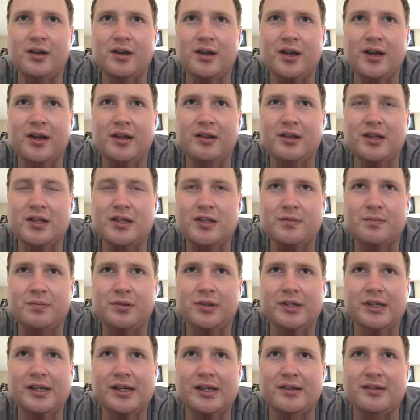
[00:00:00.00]
And this
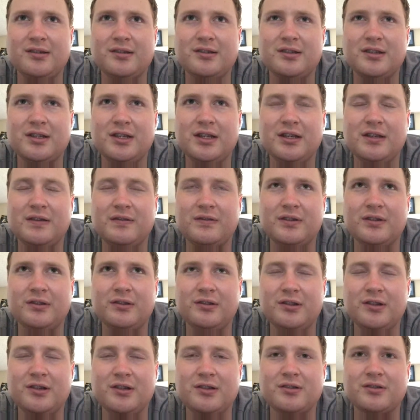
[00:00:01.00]
place even
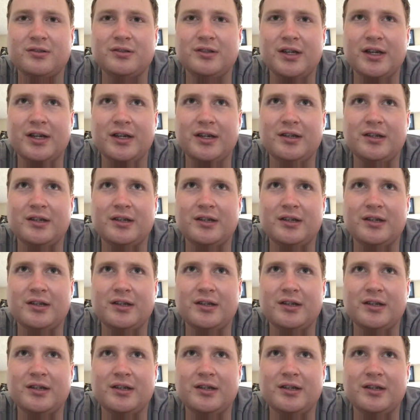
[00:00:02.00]
looked like